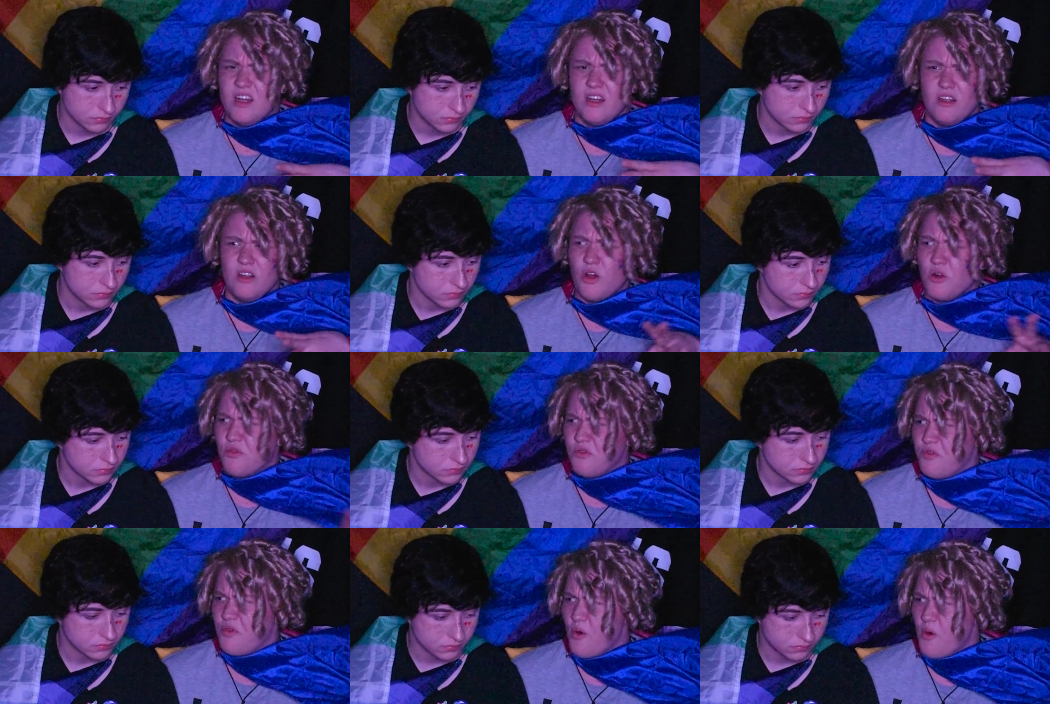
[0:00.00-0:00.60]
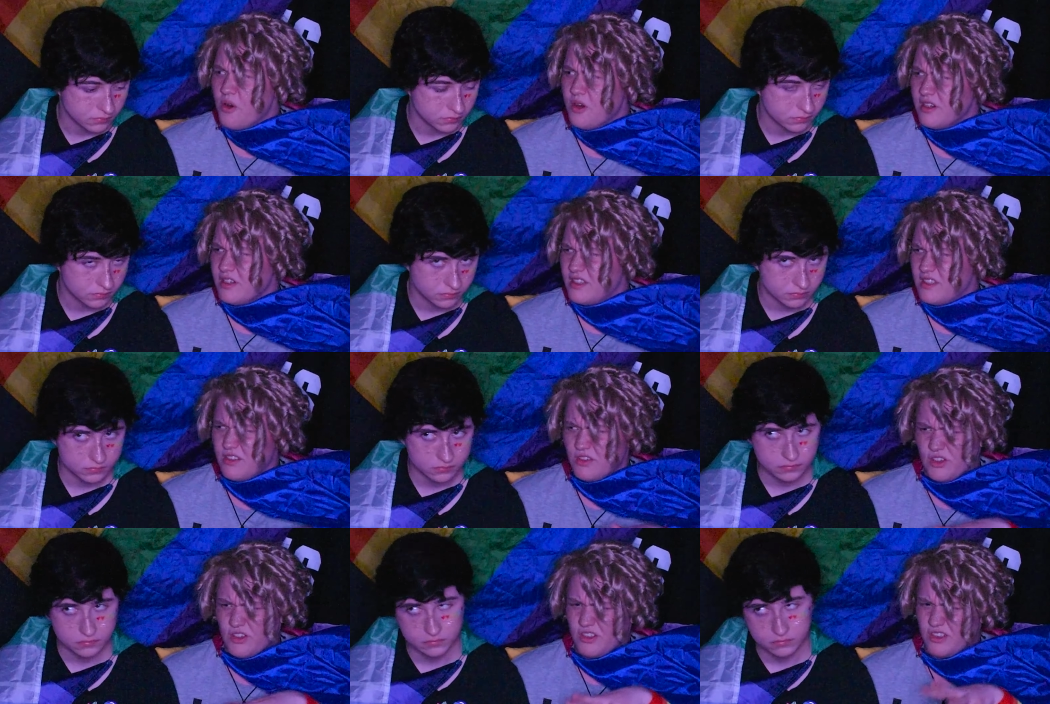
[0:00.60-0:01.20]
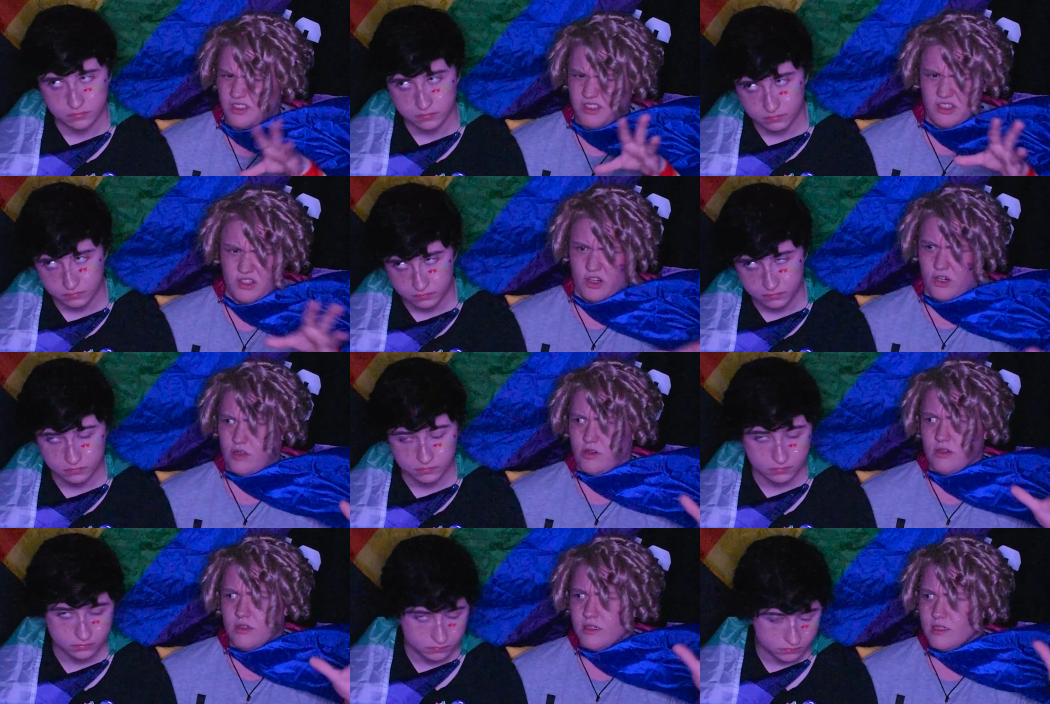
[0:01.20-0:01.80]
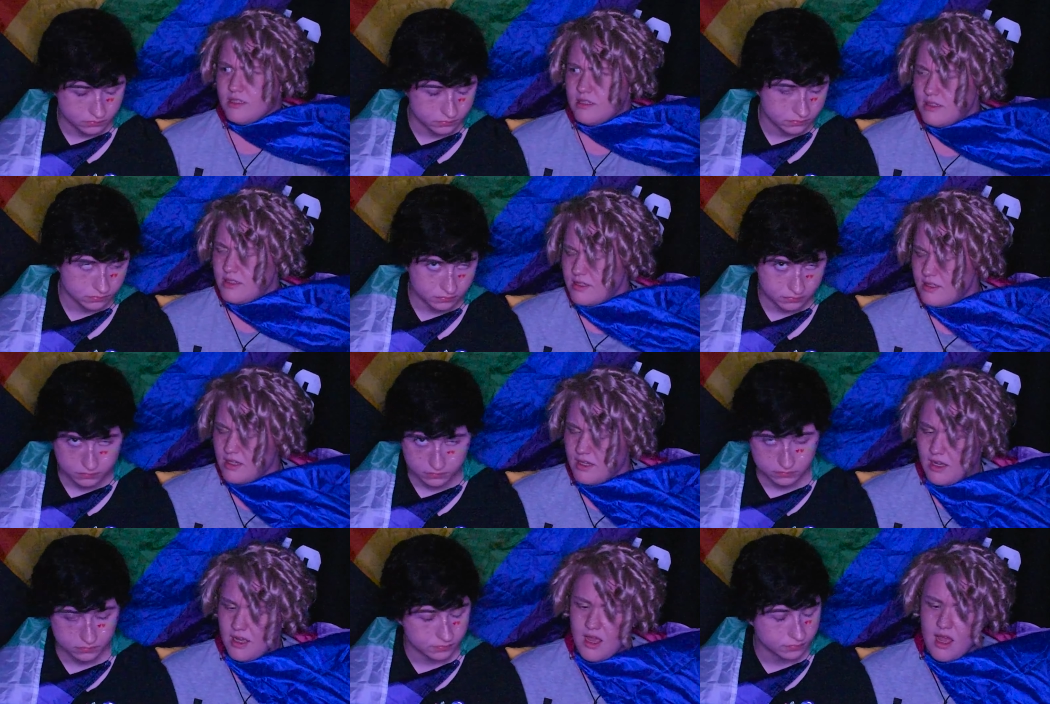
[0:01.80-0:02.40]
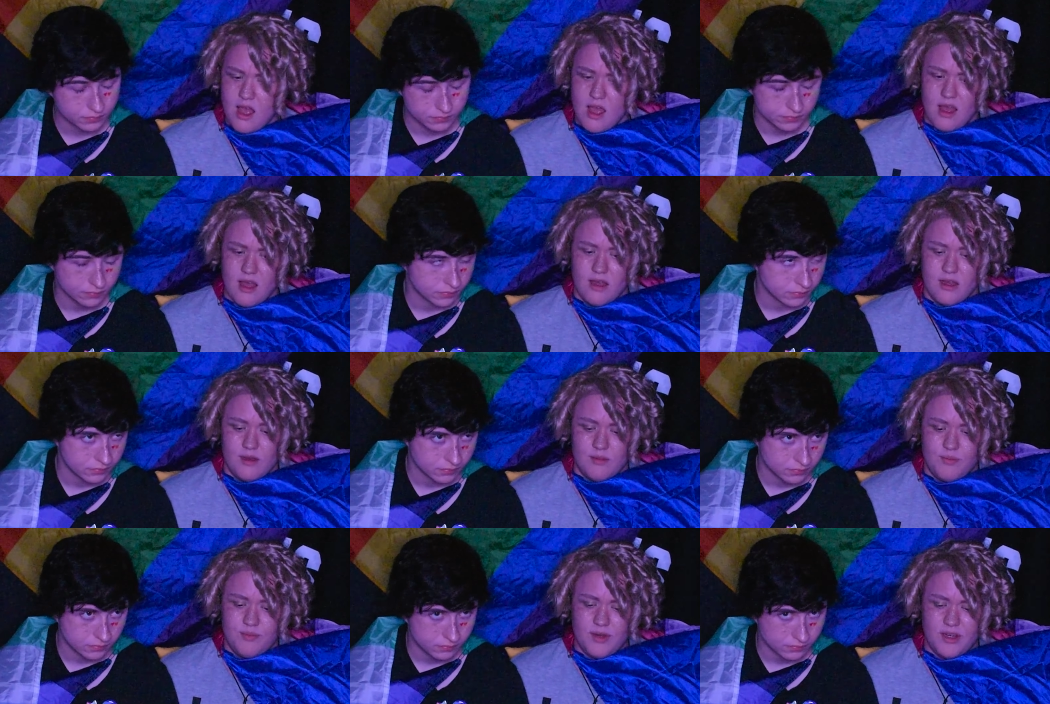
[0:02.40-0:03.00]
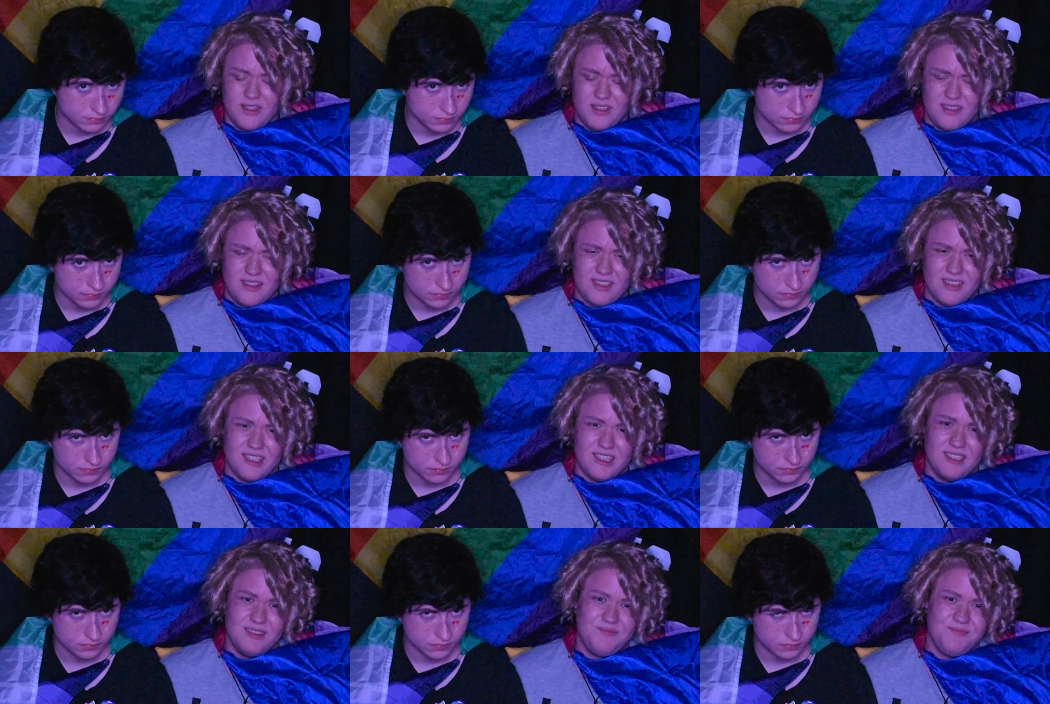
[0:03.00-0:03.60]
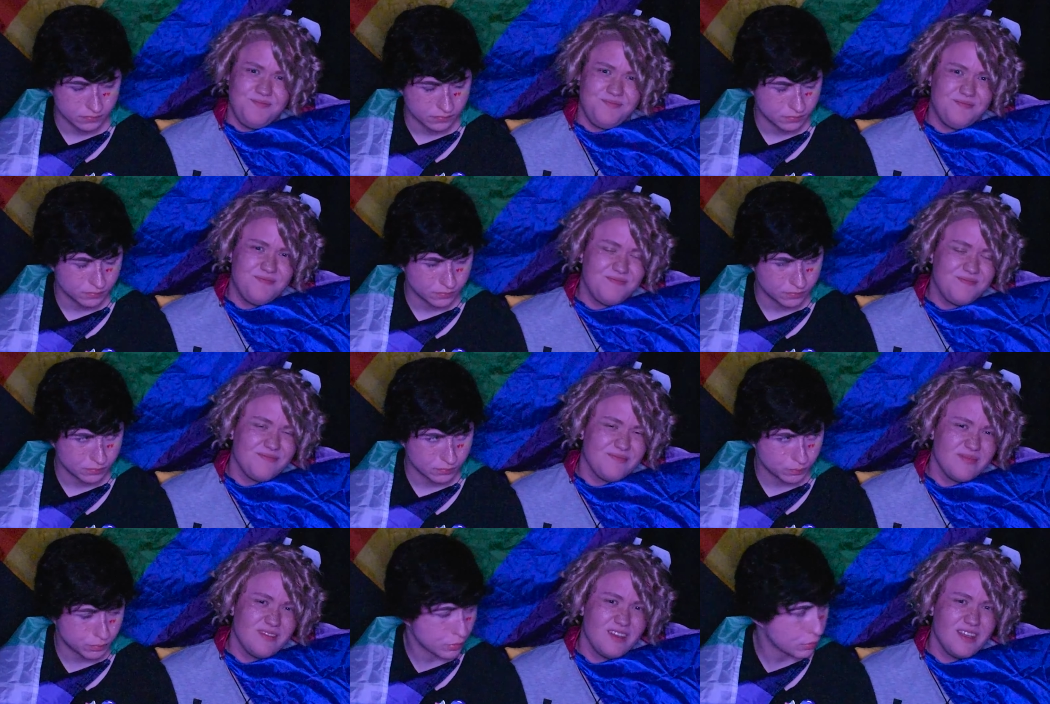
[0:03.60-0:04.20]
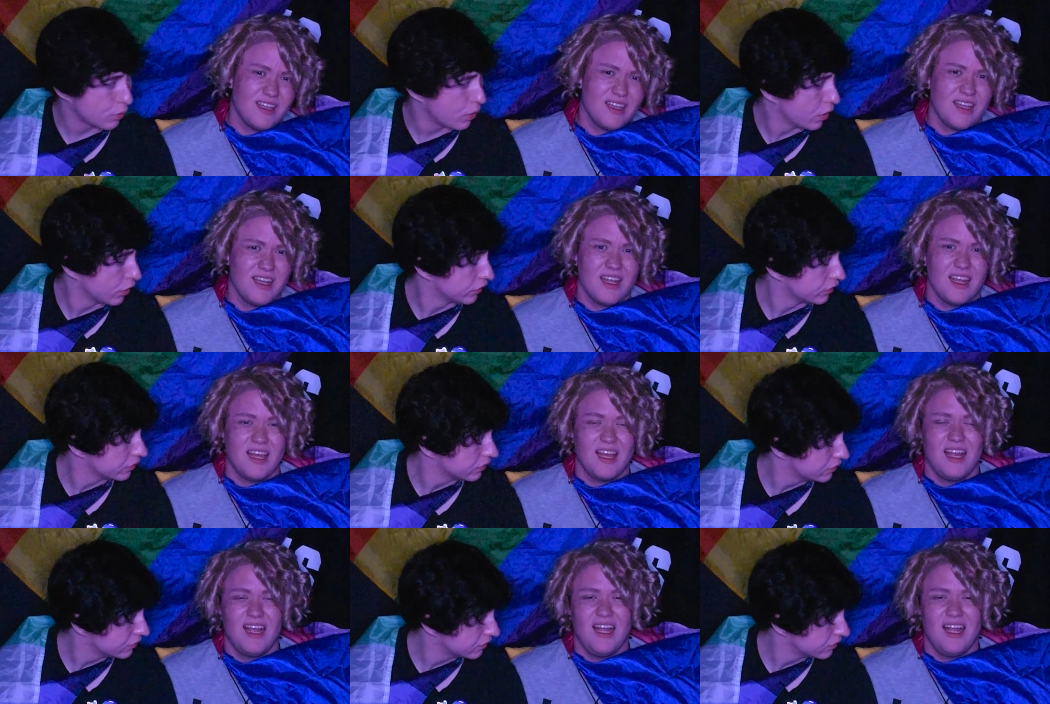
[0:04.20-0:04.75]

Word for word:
Speaker 1: not forced or cults. Uh, but. No. But what?